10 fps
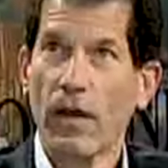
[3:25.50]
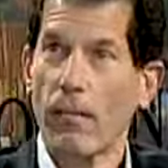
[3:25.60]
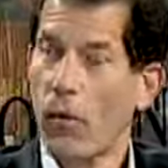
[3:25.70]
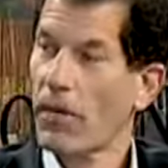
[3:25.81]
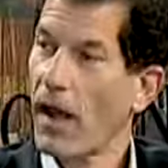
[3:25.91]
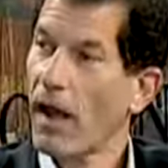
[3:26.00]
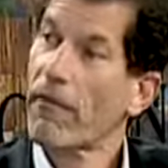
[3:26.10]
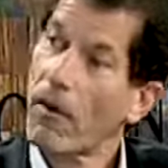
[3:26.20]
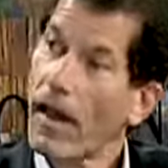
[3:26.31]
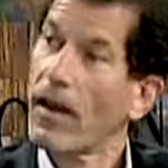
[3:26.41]
both the
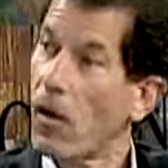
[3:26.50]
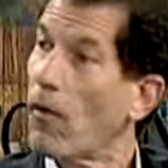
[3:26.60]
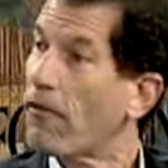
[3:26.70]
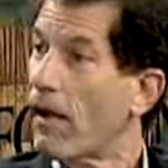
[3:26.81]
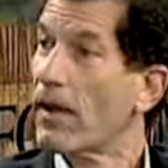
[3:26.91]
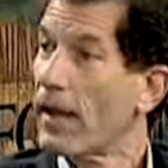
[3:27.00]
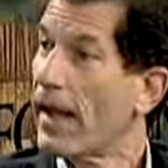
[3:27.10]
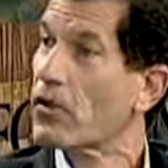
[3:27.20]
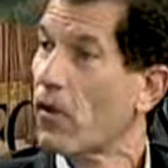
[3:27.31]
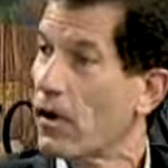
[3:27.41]
iPhone and, frankly,
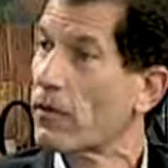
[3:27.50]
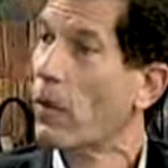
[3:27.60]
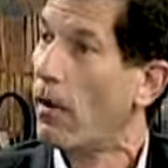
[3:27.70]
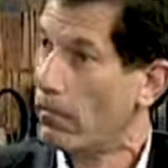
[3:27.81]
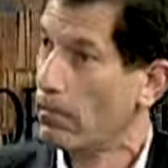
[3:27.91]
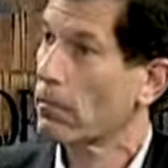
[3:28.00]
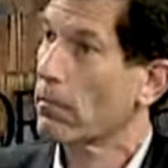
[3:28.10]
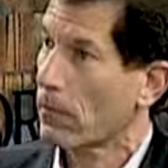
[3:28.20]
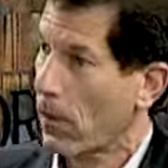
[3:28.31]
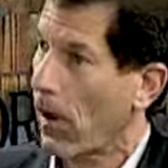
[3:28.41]
Android as well
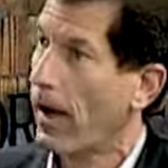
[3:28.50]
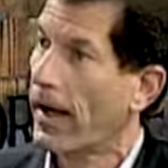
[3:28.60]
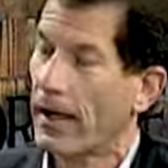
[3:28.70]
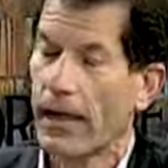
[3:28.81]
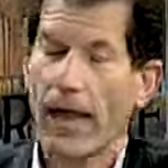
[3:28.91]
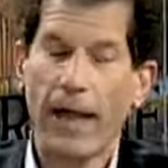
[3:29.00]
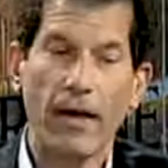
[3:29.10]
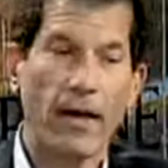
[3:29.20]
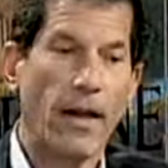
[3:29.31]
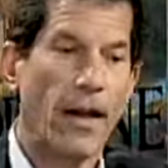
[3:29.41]
right? And,
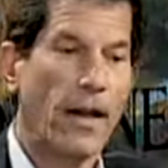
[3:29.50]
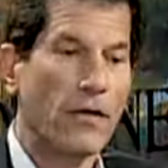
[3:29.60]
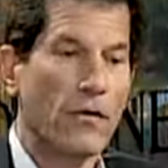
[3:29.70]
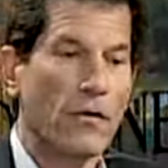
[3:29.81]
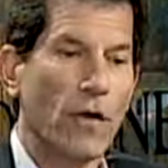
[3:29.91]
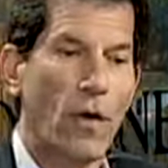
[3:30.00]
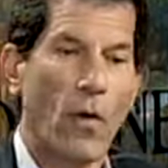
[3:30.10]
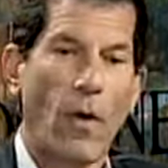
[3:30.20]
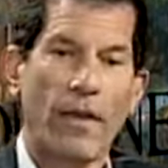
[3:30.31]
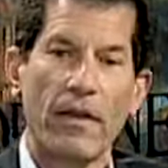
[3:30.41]
and, and
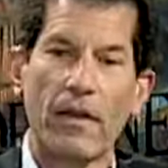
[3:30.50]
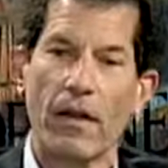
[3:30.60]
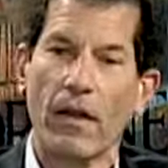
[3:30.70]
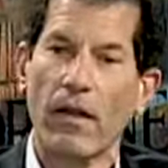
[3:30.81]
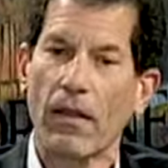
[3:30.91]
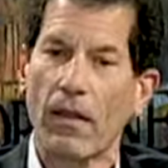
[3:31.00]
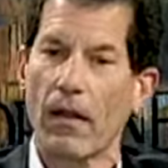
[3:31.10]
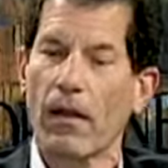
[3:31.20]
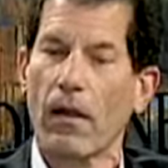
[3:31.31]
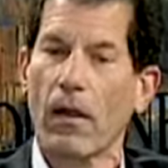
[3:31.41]
so I think the,
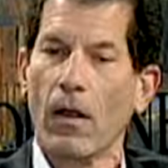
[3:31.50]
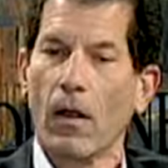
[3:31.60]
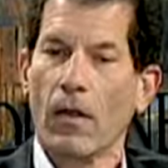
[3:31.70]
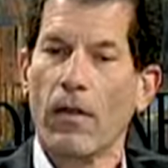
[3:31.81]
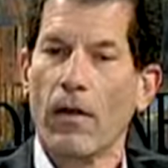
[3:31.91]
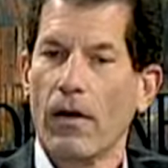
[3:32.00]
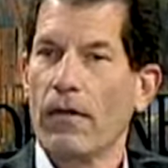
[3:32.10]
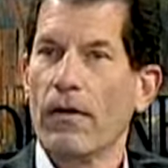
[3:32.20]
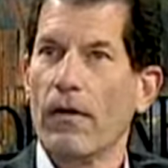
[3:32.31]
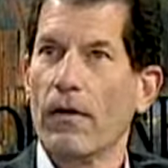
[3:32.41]
the, the,
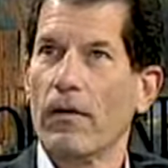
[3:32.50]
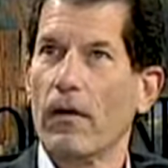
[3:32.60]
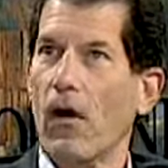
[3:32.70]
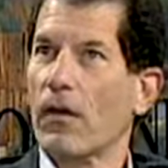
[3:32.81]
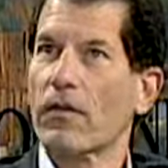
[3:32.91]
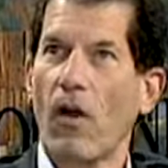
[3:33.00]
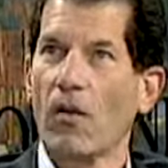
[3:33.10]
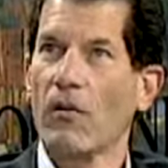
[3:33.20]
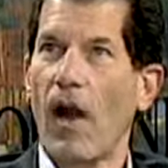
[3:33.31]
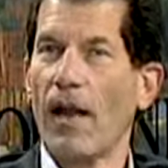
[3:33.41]
the, you know, our,
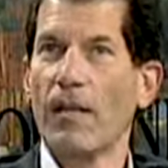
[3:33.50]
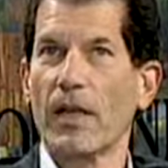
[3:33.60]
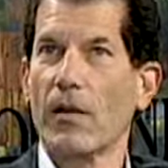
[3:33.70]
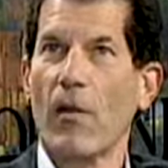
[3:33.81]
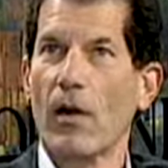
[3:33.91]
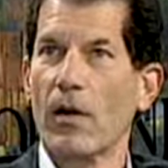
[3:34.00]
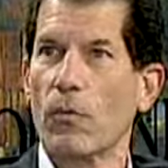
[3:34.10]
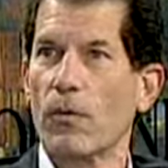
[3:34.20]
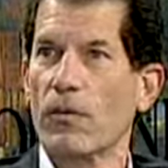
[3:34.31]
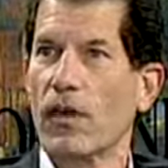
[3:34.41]
our timing in the market
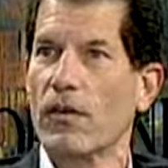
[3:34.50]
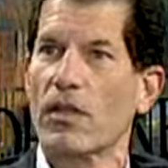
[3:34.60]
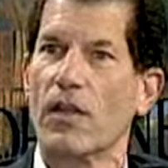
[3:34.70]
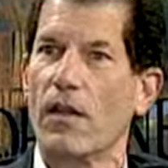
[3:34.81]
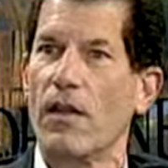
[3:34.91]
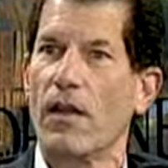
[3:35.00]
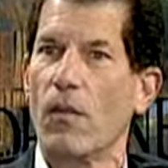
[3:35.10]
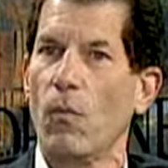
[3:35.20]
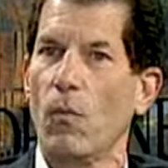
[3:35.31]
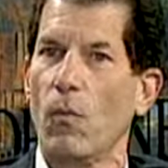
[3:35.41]
was such that, that
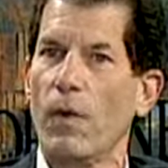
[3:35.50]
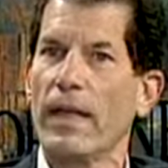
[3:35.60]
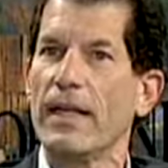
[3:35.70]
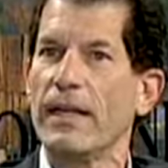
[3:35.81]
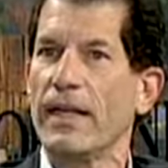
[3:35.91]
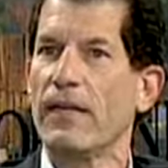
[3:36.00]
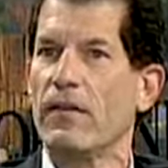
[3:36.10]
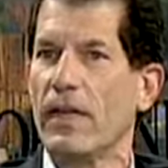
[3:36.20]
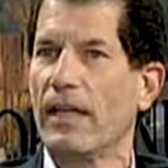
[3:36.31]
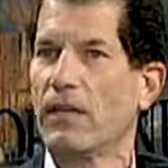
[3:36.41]
we needed
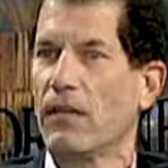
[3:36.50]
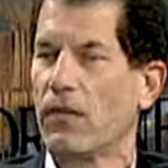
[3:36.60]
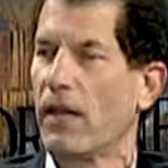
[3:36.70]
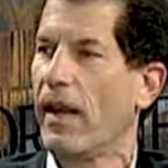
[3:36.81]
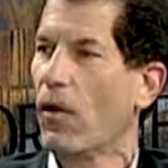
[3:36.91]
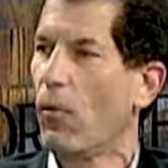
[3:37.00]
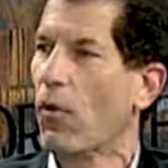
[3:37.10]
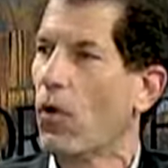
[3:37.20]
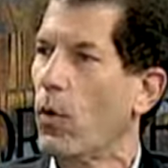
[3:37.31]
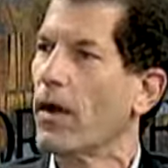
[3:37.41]
to get to scale
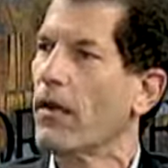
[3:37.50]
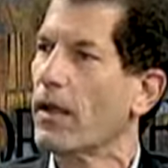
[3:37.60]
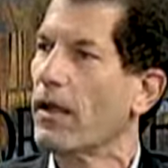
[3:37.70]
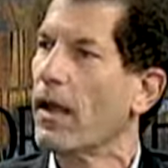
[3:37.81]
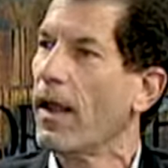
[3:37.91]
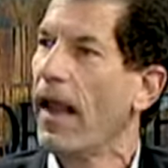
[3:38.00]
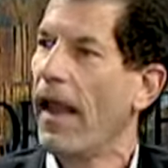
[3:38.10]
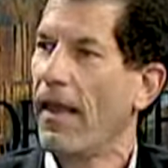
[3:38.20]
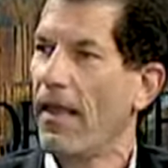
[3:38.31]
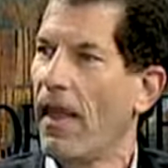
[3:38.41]
more quickly,
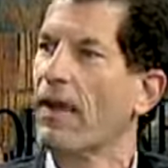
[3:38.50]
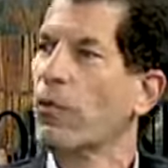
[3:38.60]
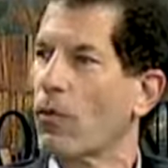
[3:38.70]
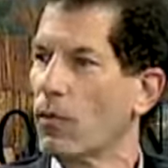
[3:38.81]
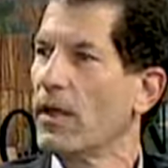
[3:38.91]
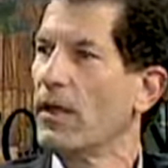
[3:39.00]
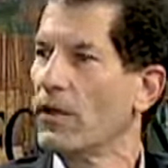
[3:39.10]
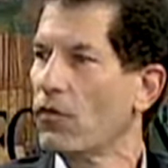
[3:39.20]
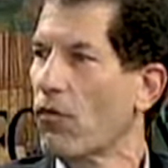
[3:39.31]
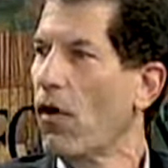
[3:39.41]
and, and that's what really
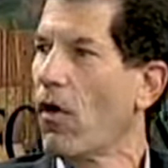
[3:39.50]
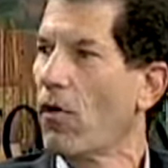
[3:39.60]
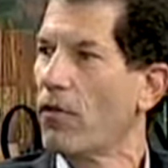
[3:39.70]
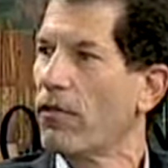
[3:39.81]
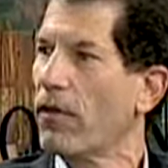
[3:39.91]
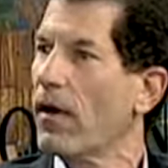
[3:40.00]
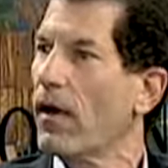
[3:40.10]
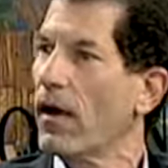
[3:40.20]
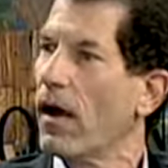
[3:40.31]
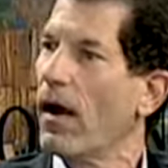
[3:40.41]
drove
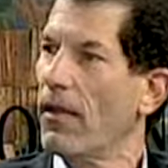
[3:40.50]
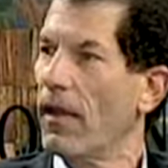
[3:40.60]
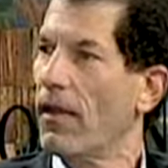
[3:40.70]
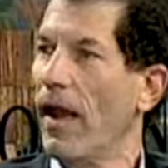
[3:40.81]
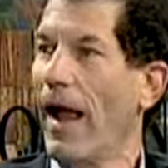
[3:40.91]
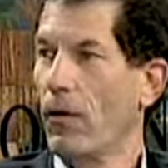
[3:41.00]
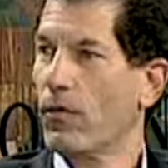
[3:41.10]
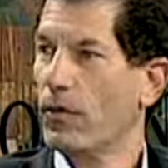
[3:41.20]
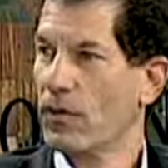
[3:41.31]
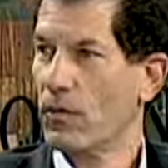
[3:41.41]
uh, the, the
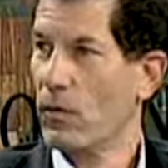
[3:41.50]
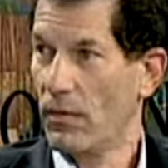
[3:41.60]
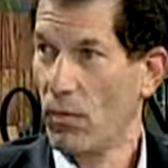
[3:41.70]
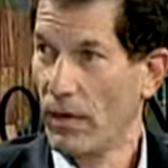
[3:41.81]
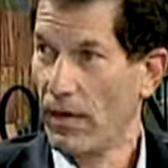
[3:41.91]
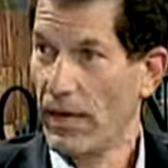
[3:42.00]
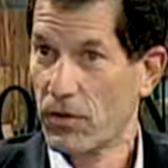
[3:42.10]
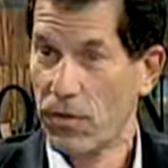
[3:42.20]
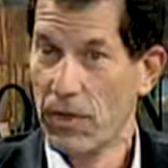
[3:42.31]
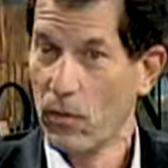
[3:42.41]
acquisition with, with
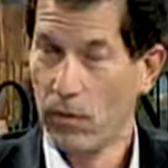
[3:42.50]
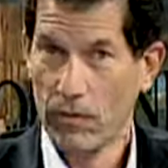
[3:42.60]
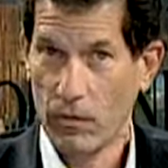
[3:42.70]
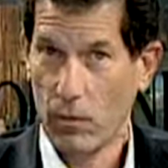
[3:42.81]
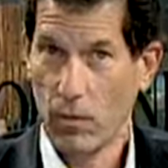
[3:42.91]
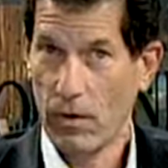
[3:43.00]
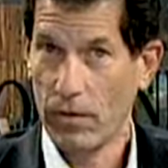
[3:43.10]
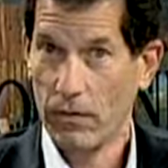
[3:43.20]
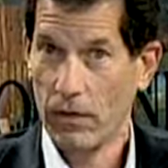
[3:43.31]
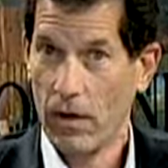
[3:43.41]
HP was,
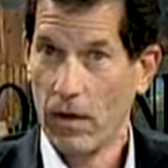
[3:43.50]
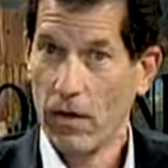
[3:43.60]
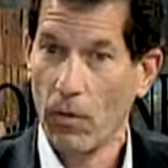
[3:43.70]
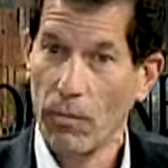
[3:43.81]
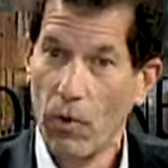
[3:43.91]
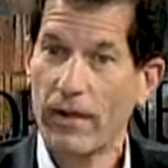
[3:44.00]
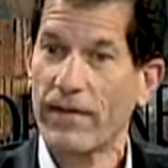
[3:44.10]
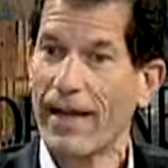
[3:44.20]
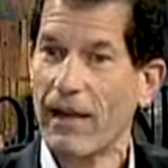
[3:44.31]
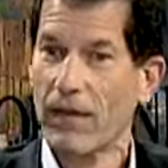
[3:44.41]
was you know, putting
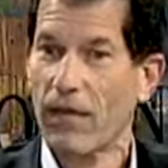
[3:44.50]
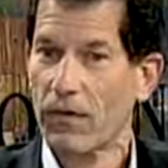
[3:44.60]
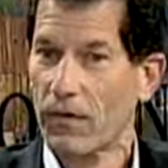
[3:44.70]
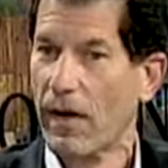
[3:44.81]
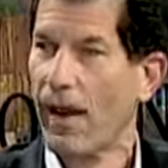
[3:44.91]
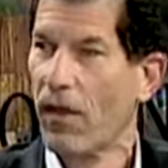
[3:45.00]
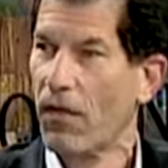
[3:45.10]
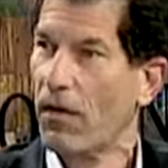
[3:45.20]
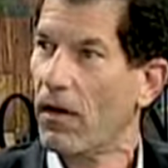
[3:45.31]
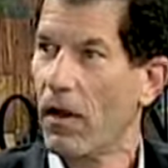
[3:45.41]
together the
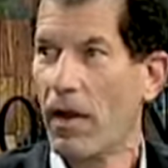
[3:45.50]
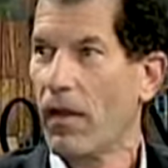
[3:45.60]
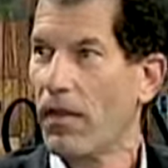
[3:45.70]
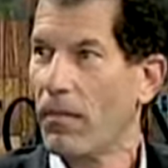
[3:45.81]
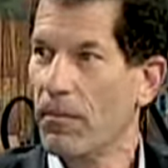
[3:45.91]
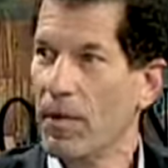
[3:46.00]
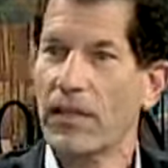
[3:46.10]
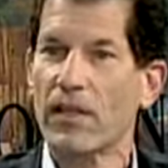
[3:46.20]
scale, the, the billion